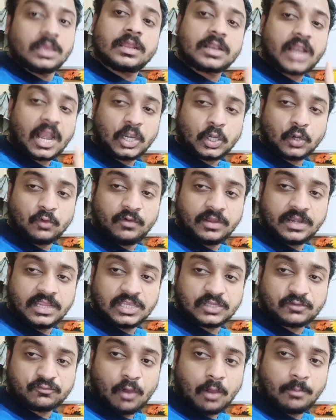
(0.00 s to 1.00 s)
right ovary
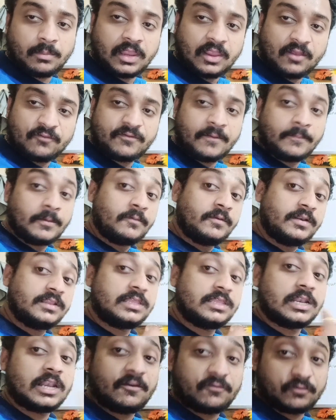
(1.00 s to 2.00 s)
is forming, February
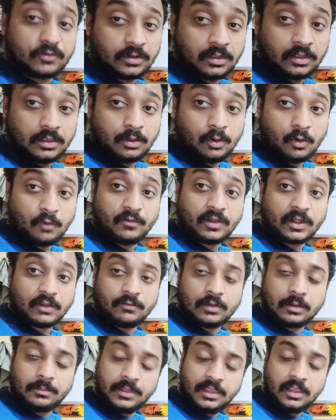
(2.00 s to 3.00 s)
the left ovary
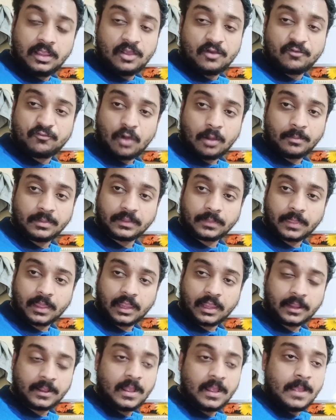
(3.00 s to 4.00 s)
will be forming the
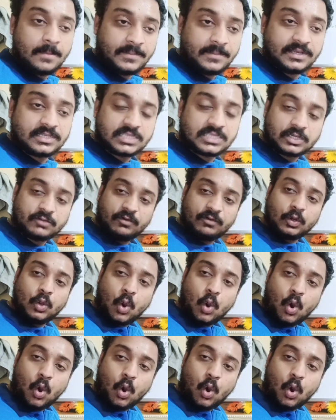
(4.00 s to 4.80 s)
egg. Means it will go